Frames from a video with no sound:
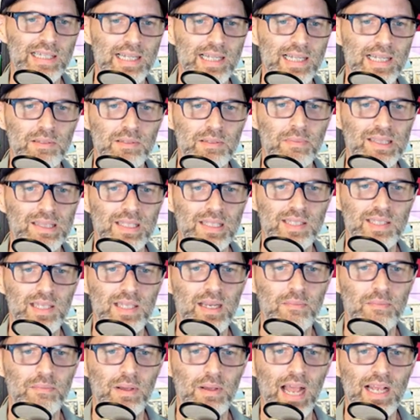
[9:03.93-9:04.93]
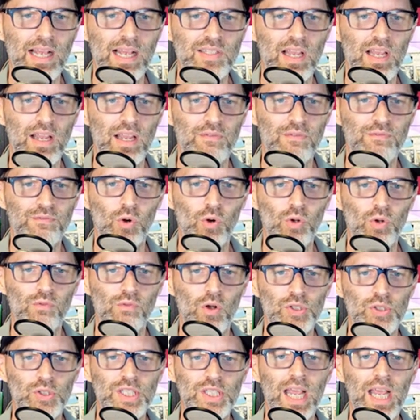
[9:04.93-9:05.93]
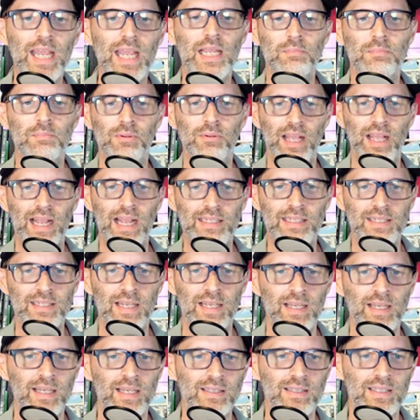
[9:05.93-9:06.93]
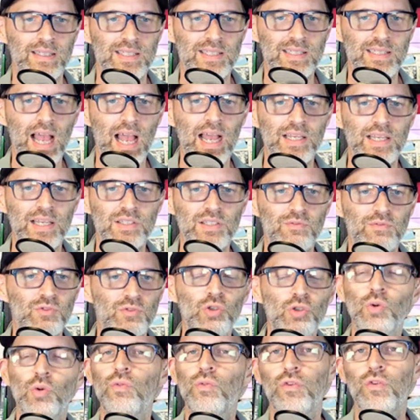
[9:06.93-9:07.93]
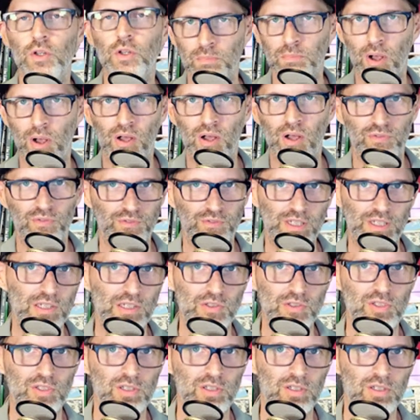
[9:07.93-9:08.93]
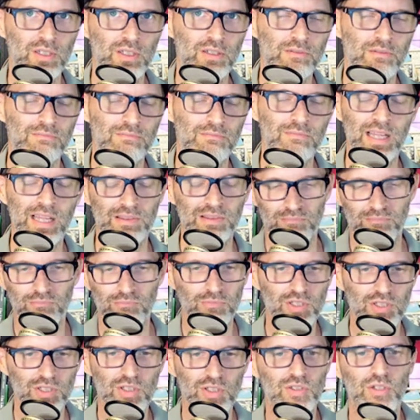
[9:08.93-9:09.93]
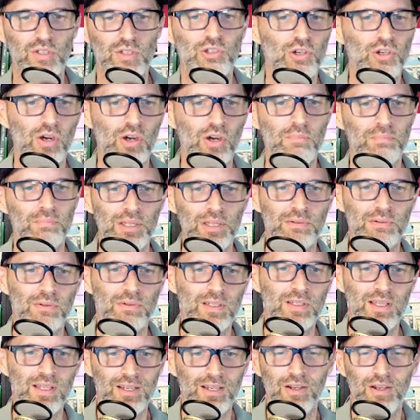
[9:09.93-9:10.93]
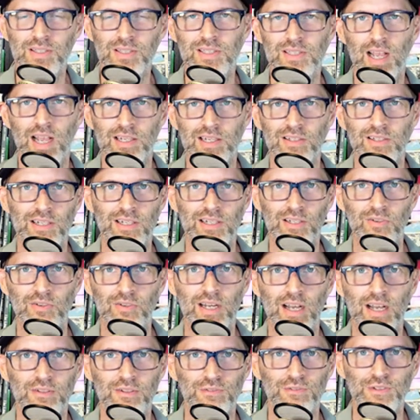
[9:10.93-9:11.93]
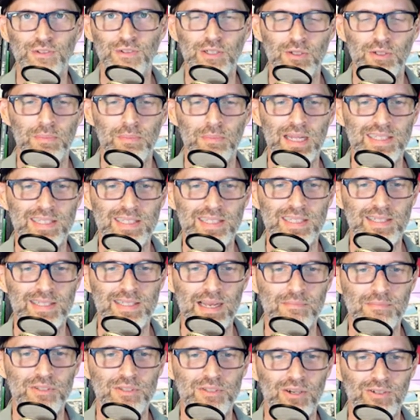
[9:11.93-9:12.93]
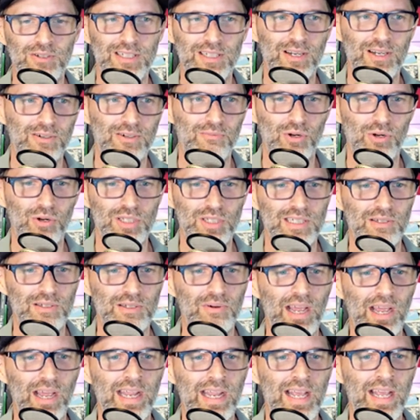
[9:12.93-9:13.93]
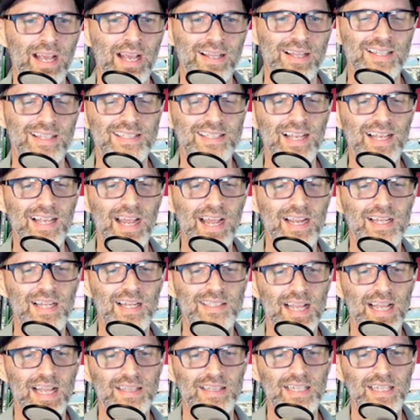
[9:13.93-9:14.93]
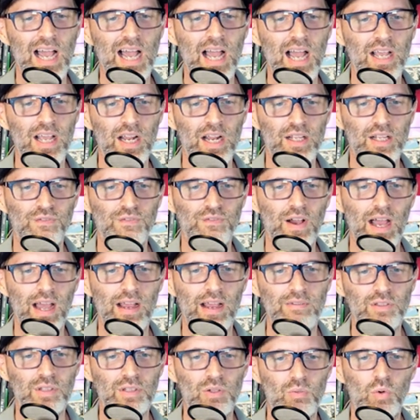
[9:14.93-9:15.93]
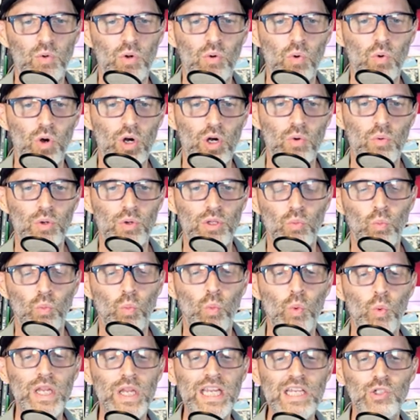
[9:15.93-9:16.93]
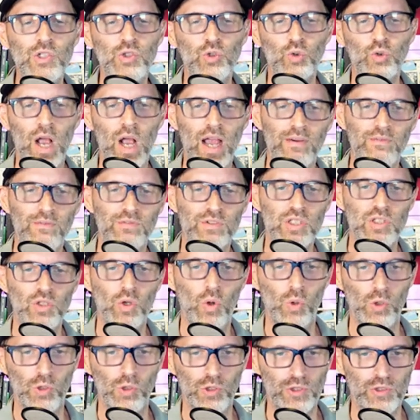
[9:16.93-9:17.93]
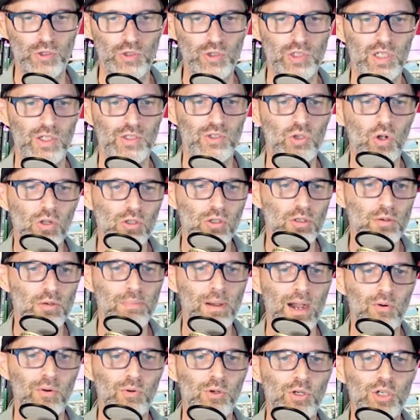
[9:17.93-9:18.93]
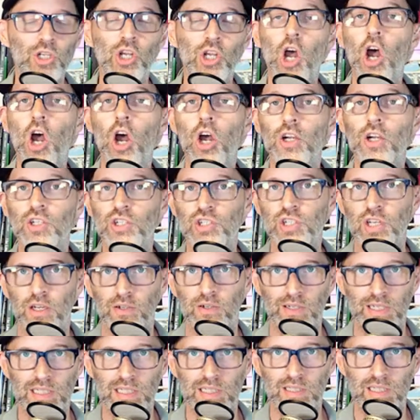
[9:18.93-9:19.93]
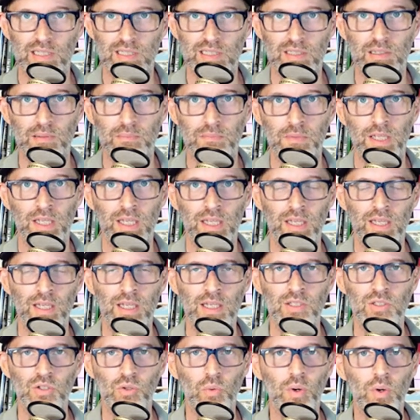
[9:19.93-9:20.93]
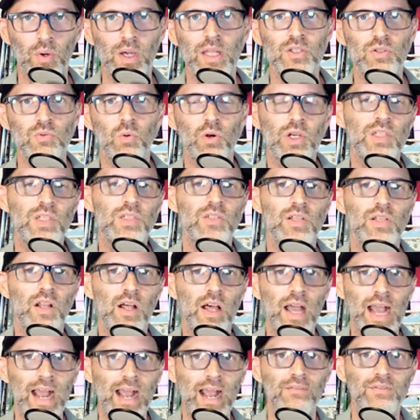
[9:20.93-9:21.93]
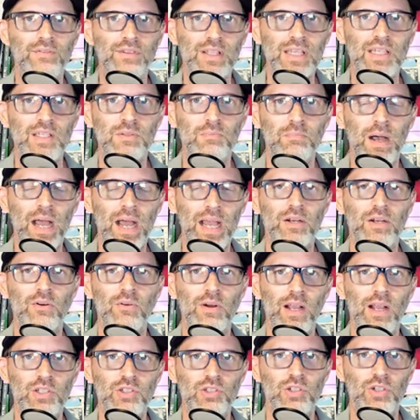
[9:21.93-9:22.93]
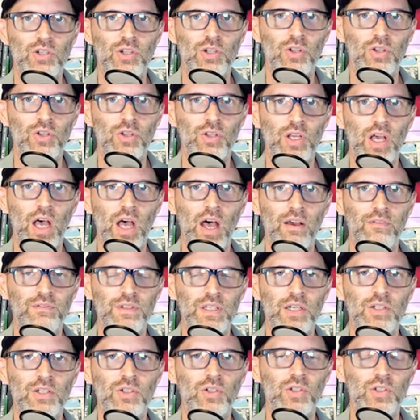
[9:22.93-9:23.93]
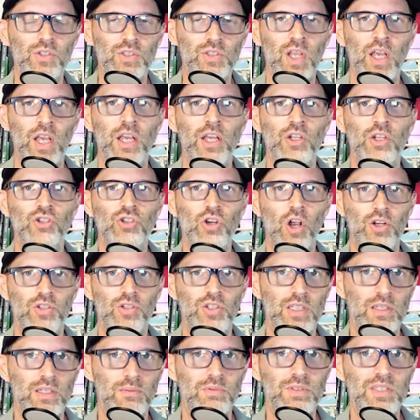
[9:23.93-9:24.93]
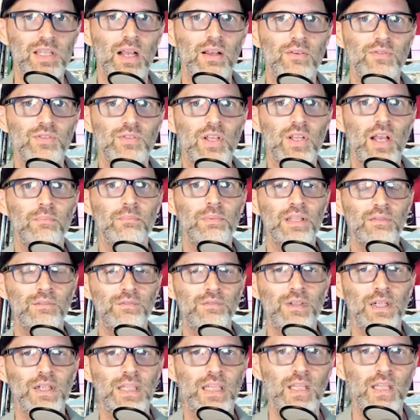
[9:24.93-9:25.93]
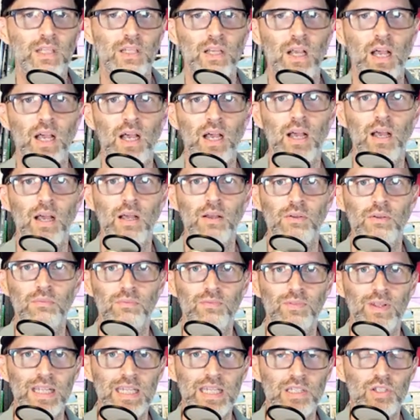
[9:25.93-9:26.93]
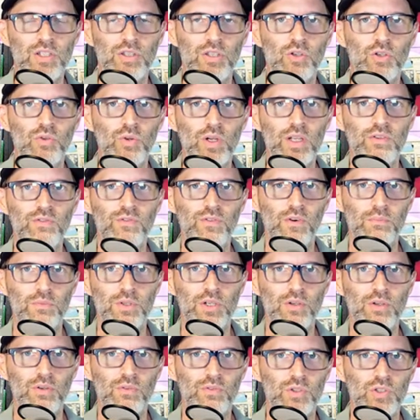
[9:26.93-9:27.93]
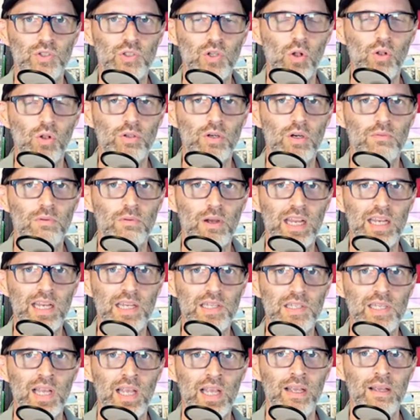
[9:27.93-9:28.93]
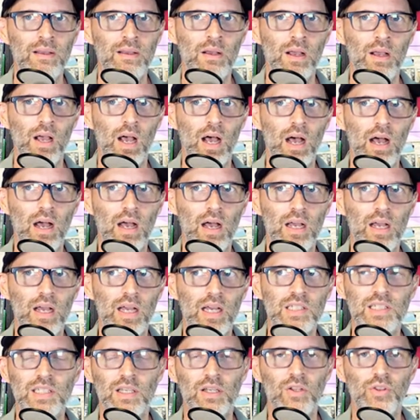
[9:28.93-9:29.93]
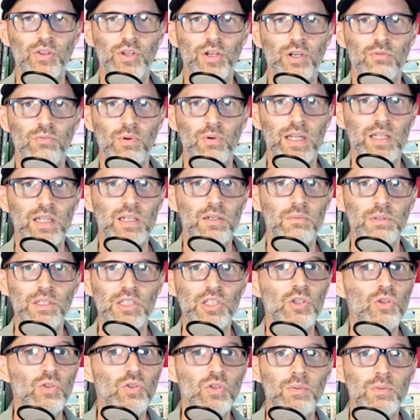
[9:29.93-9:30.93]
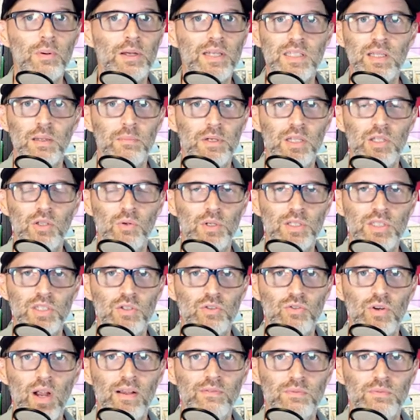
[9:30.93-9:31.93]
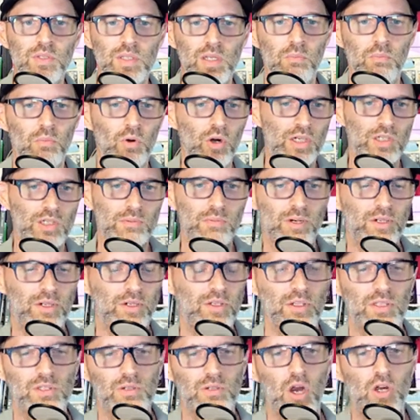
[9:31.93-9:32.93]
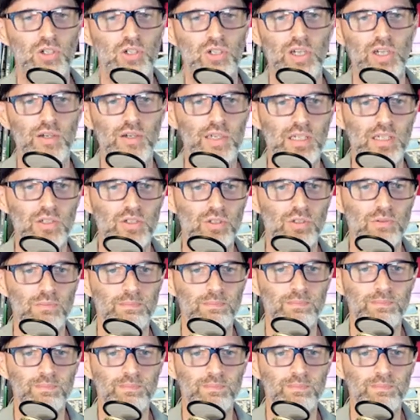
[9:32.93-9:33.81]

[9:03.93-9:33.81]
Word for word: That's about the same as a photovoltaic plant the size of two football fields. And this is in Europe, but you know, soccer and a gridiron field about the same. So, you know, works either way. The Sions and the Ioniq 5s will work with WeDrive Solar's solar powered car sharing system. So, the way this works is they'll have these bidirectional uh, vehicles charging themselves up and then feeding uh, into the grid from their the solar arrays uh, until they're ready to be used by somebody who wants to drive them somewhere as part of this car sharing issue.